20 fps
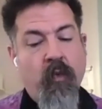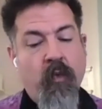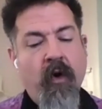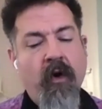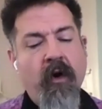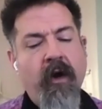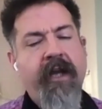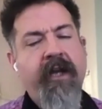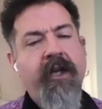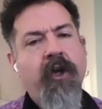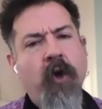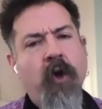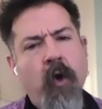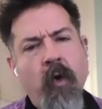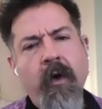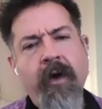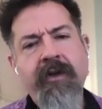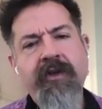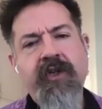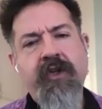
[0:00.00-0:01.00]
we're
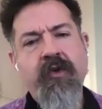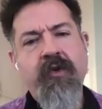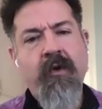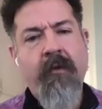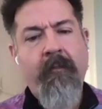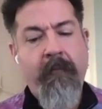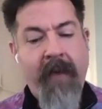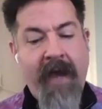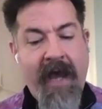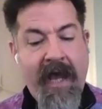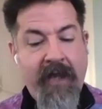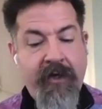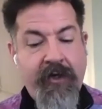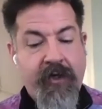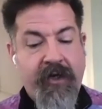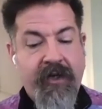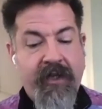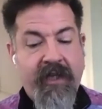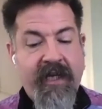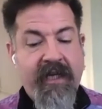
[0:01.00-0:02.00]
encouraged to
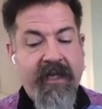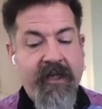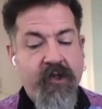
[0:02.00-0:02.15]
imagine the